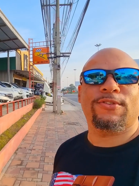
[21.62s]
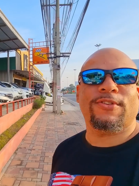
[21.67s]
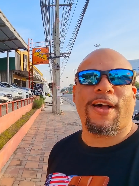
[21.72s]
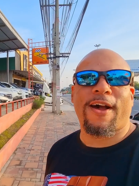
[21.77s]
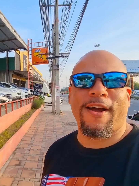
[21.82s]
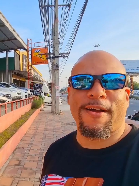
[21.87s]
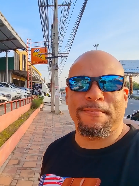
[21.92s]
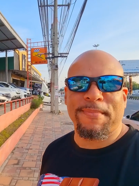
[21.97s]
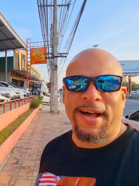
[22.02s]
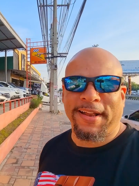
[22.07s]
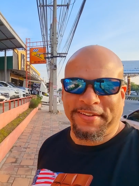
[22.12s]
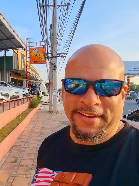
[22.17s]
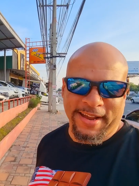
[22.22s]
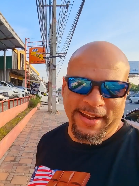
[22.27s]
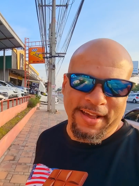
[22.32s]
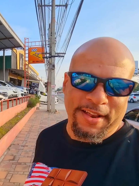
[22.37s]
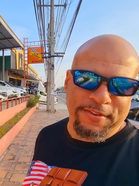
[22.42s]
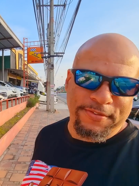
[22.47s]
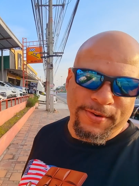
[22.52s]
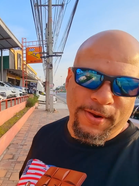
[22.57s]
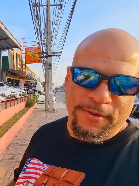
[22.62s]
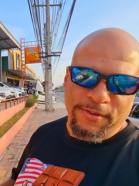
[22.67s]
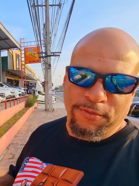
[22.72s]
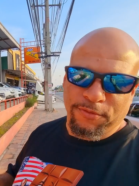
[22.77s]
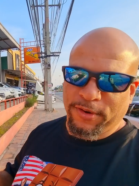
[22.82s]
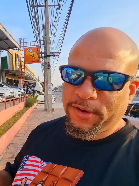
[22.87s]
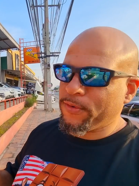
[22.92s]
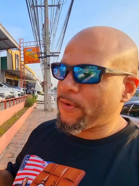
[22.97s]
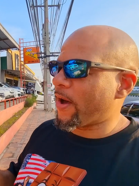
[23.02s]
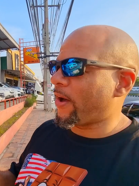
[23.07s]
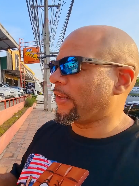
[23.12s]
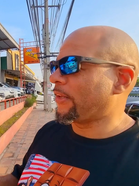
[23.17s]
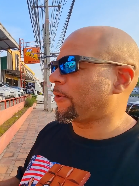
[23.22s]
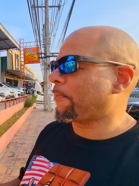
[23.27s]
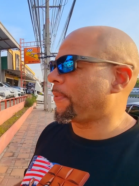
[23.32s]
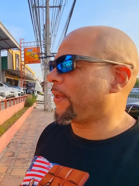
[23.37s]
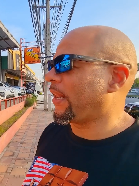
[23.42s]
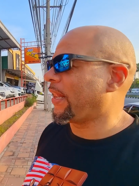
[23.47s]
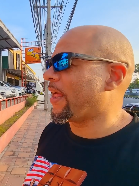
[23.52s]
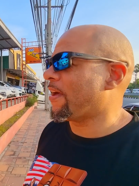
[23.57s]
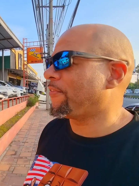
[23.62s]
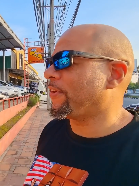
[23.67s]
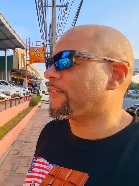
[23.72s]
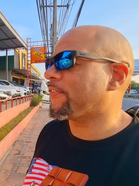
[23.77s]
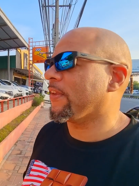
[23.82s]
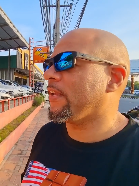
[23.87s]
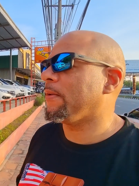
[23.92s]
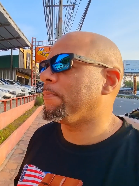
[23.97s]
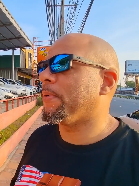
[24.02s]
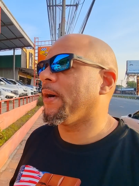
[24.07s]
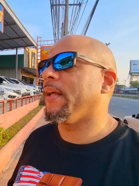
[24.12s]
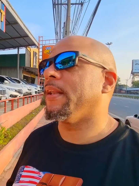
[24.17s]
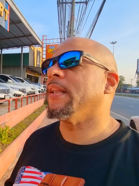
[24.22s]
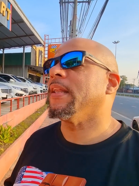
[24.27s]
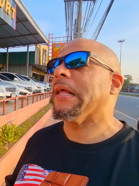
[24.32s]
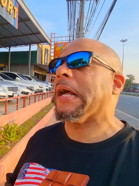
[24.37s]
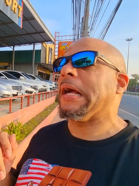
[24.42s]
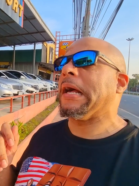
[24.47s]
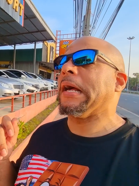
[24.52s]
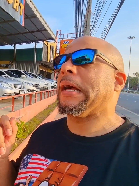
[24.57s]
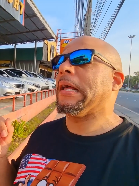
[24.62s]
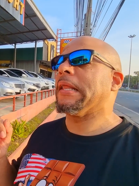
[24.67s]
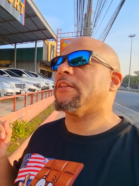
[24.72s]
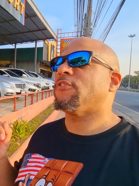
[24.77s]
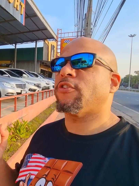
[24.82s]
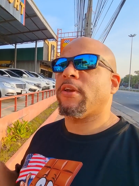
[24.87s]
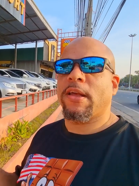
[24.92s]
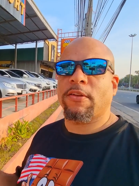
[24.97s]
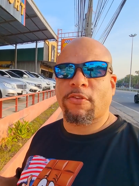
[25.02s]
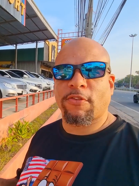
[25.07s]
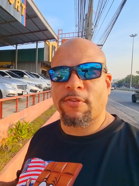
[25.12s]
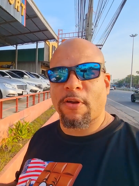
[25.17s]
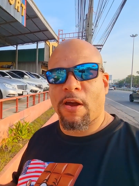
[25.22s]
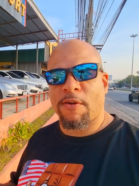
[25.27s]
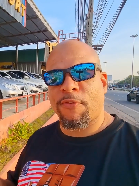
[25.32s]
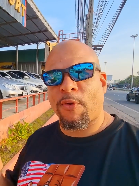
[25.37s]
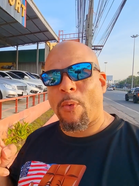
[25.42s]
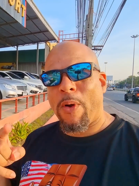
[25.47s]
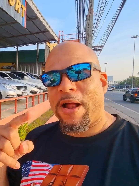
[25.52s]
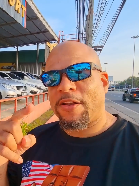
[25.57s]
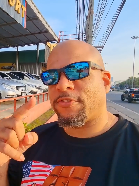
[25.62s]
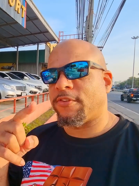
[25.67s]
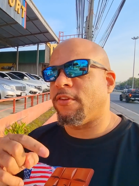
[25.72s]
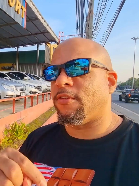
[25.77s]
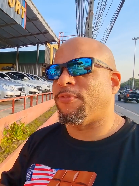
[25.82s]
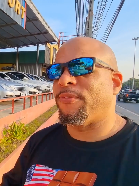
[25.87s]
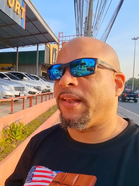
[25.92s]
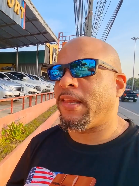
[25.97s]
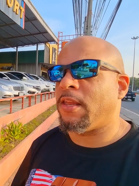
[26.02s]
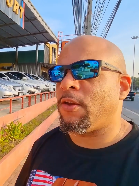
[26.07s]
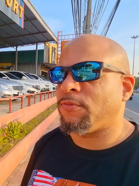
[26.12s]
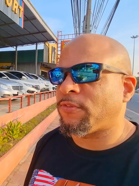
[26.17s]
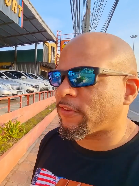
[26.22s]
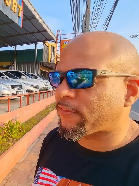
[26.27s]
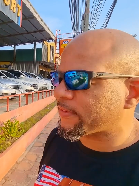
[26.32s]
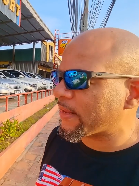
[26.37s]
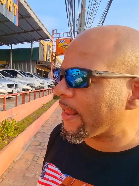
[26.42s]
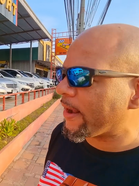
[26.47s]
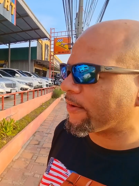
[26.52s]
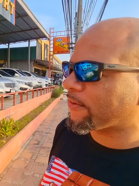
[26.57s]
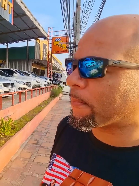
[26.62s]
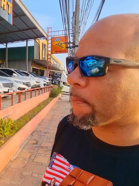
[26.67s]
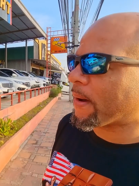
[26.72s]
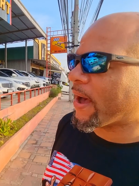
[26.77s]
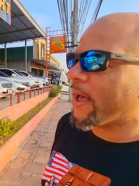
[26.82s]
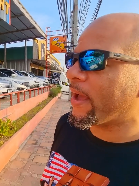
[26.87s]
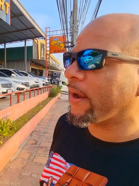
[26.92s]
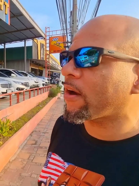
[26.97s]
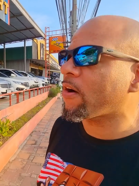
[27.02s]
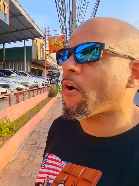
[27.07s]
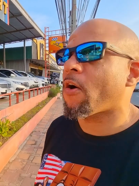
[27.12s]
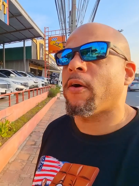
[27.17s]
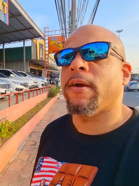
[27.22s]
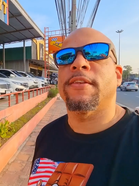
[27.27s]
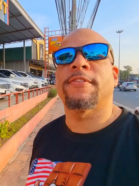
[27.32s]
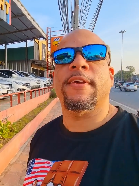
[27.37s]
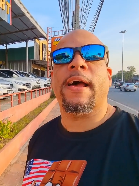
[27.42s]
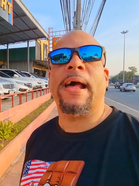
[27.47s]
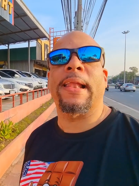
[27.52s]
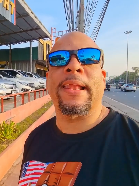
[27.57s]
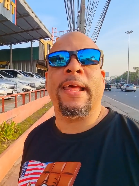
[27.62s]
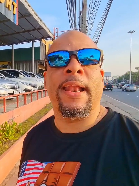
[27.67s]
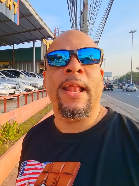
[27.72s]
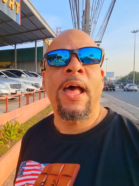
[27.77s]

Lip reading: Sorry about that. Got to start the video out a little bit of levity, but chances are if you're watching this video, you've decided to buy a car in Thailand.